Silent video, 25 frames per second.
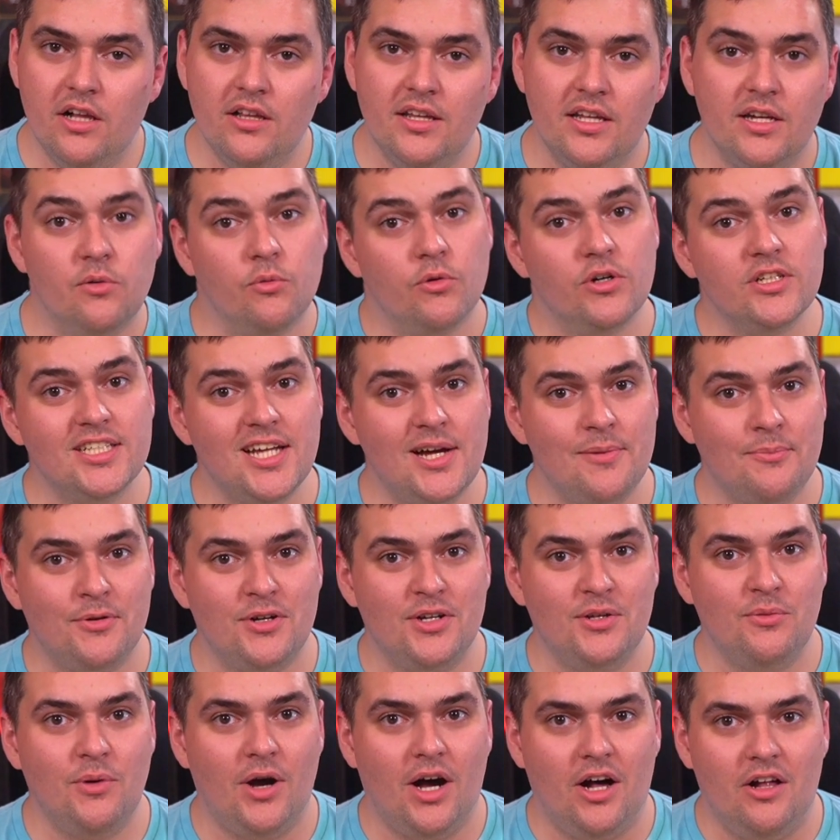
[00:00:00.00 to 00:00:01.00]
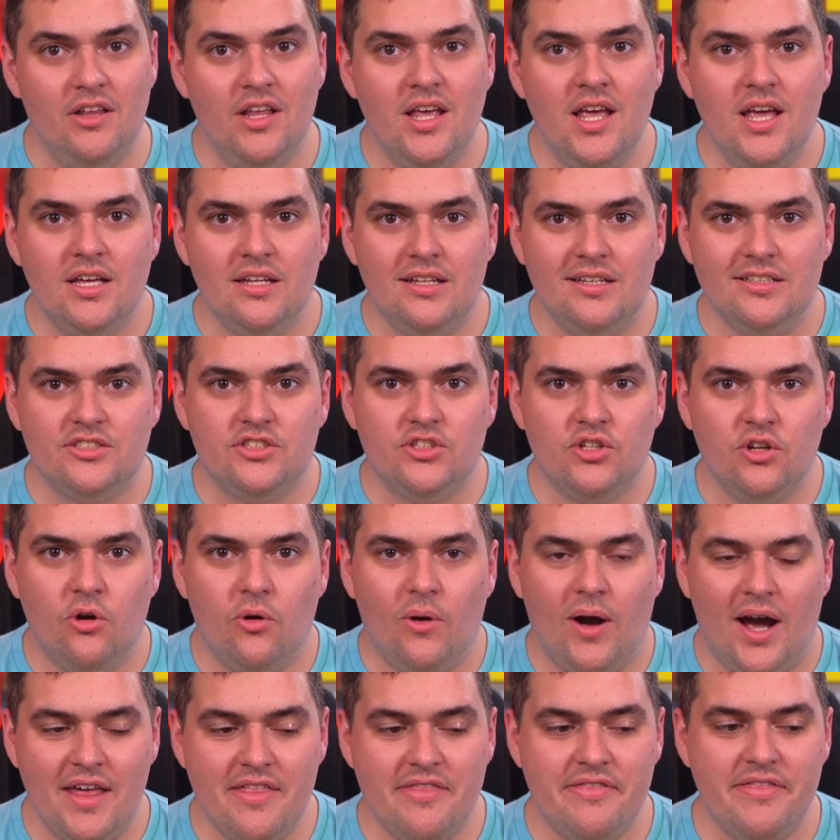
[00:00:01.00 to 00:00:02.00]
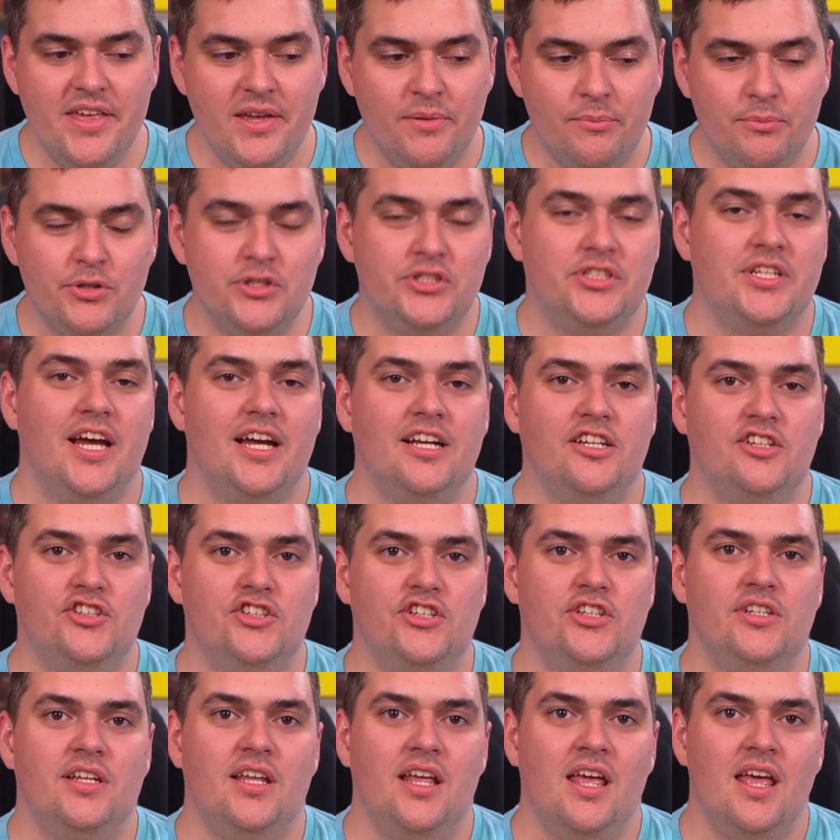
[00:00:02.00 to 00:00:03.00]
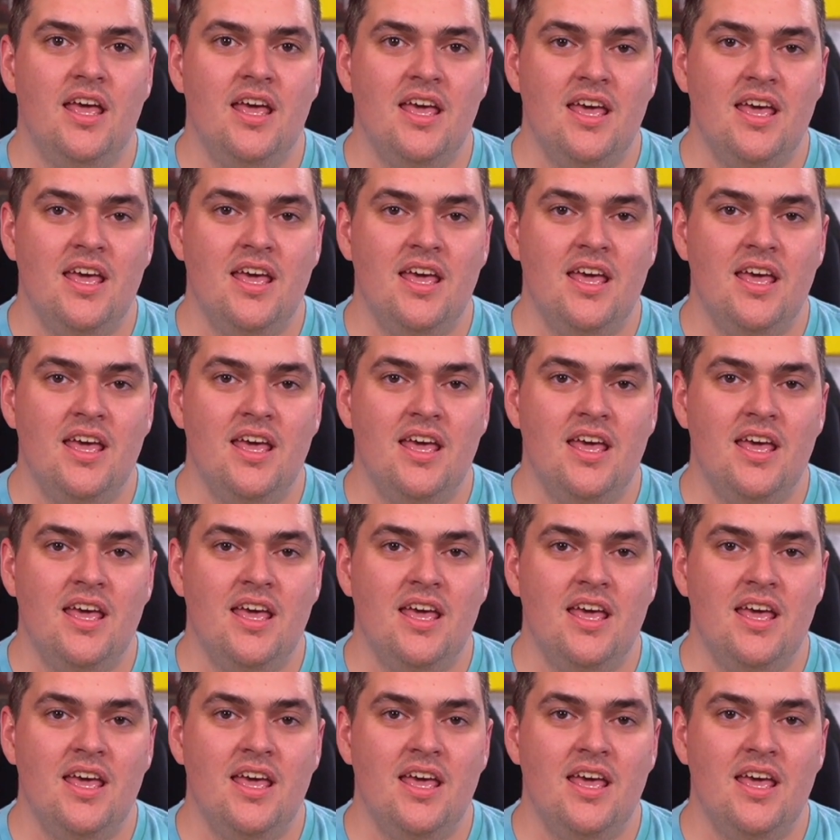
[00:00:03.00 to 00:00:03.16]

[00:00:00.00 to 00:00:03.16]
and it worked out pretty well. And so I think Protection